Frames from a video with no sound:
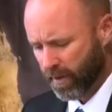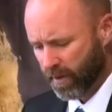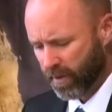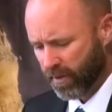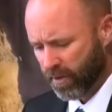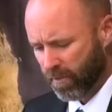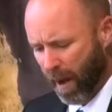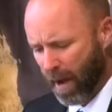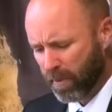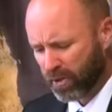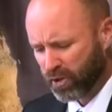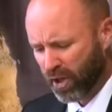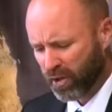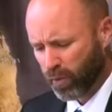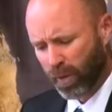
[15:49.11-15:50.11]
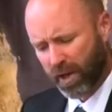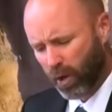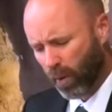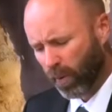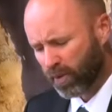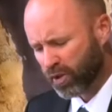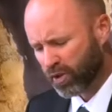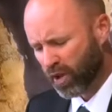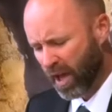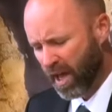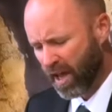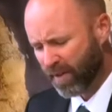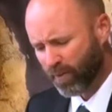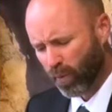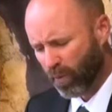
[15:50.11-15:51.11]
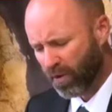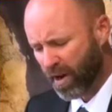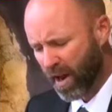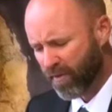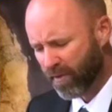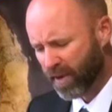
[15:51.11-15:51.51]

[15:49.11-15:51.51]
The Bible says we who are saved will never